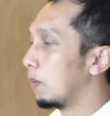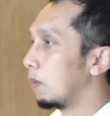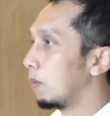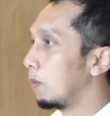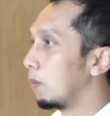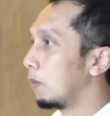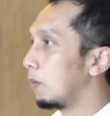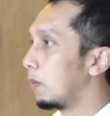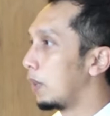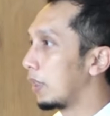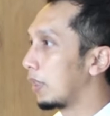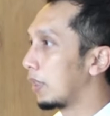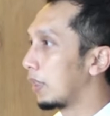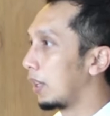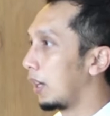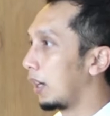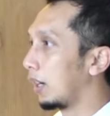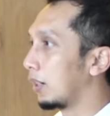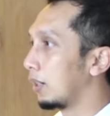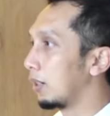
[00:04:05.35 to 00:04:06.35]
With
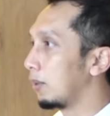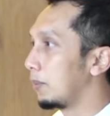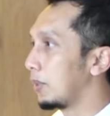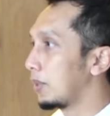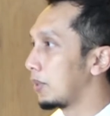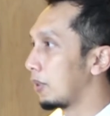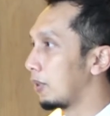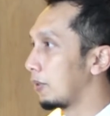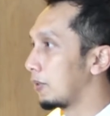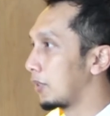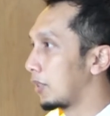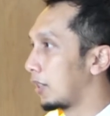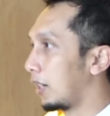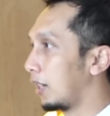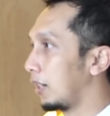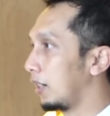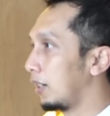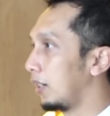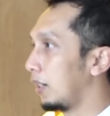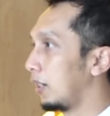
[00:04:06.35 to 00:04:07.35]
economies of scale,
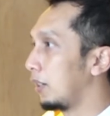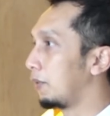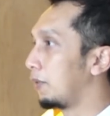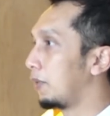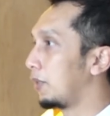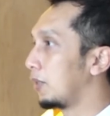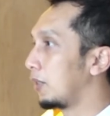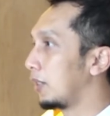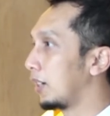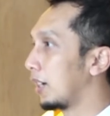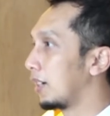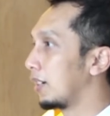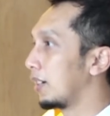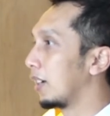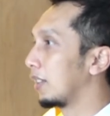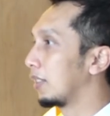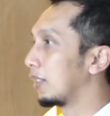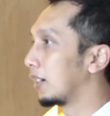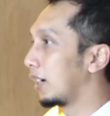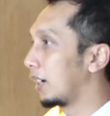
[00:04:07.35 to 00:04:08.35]
if you can
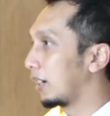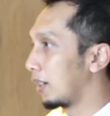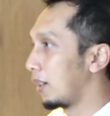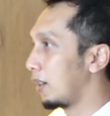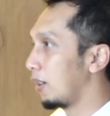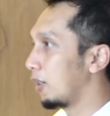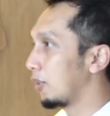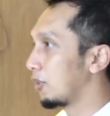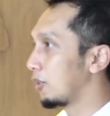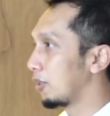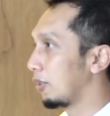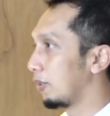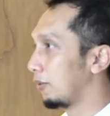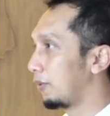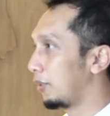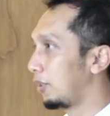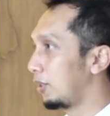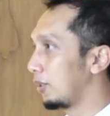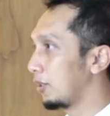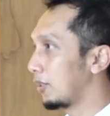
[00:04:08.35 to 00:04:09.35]
attract lots of
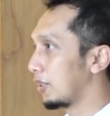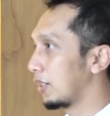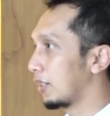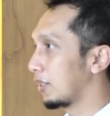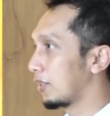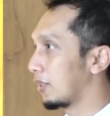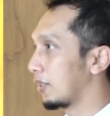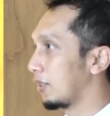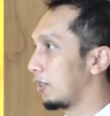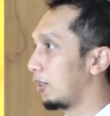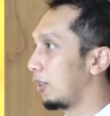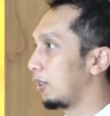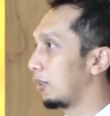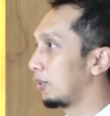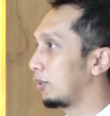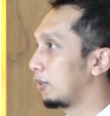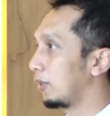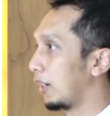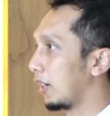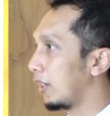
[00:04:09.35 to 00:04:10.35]
users all
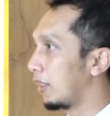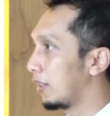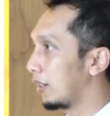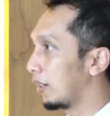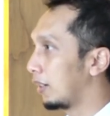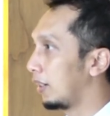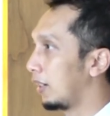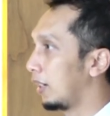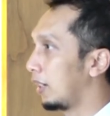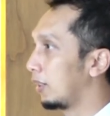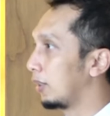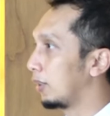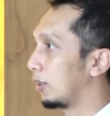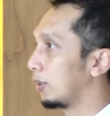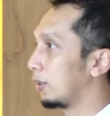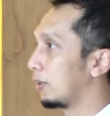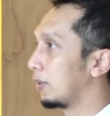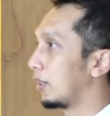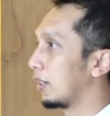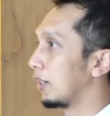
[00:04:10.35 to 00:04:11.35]
together into
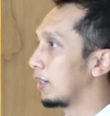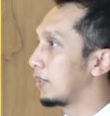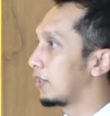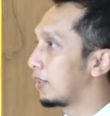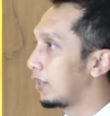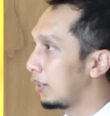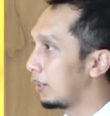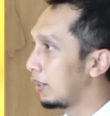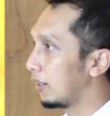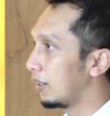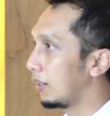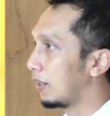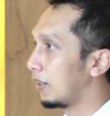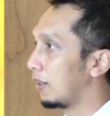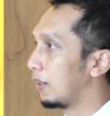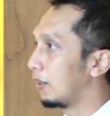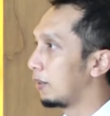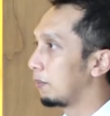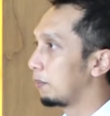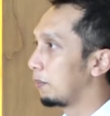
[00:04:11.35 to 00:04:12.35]
a single
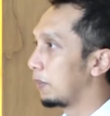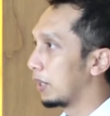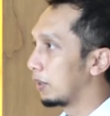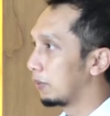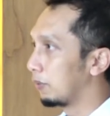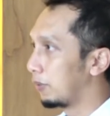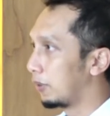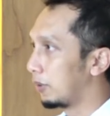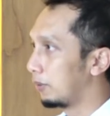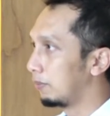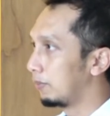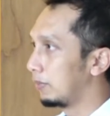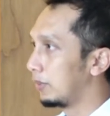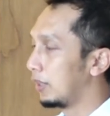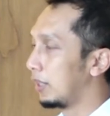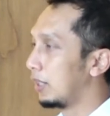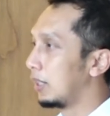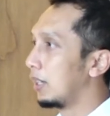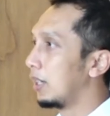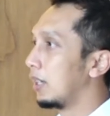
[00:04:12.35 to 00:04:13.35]
platform,
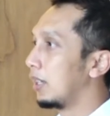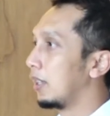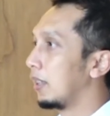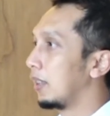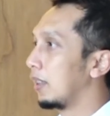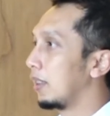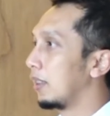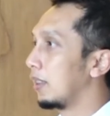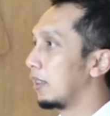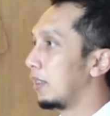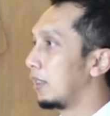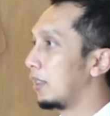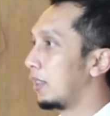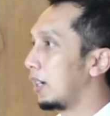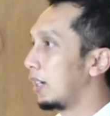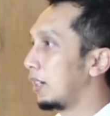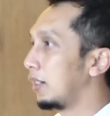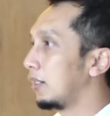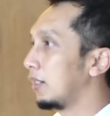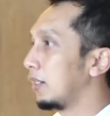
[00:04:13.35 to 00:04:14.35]

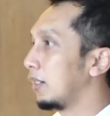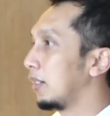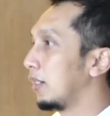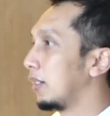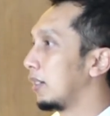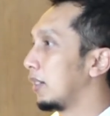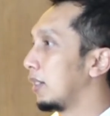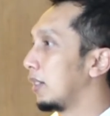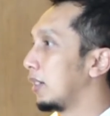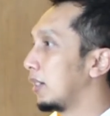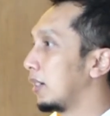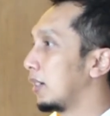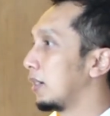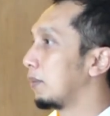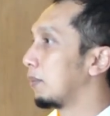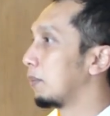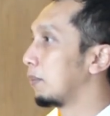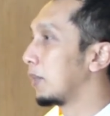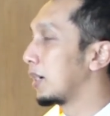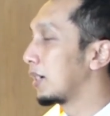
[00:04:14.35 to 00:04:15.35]
then the
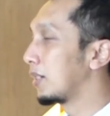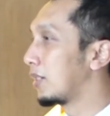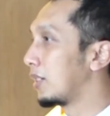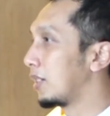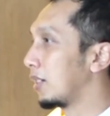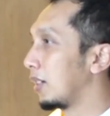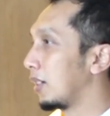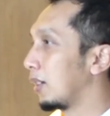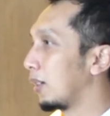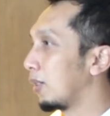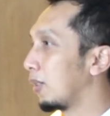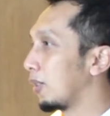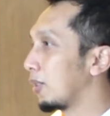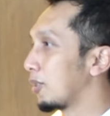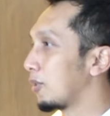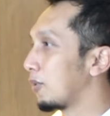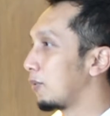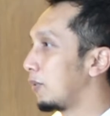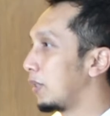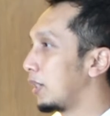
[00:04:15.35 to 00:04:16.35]
marginal cost
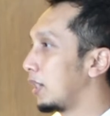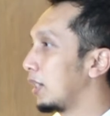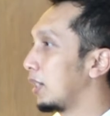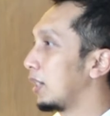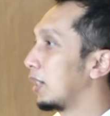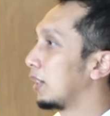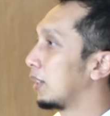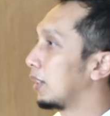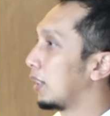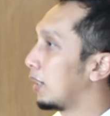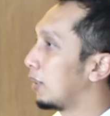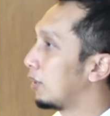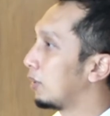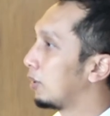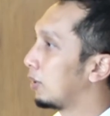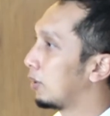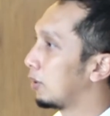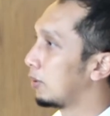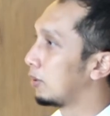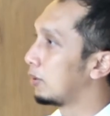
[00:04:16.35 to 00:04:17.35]
will tend
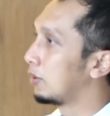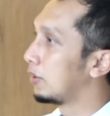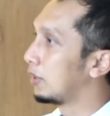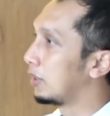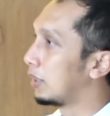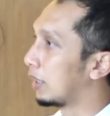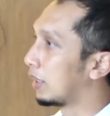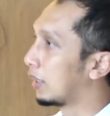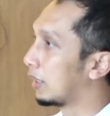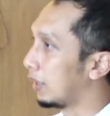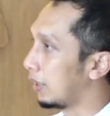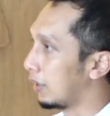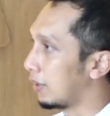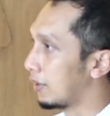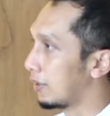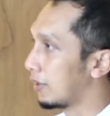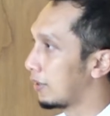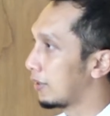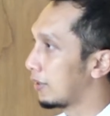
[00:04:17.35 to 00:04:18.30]
to decrease.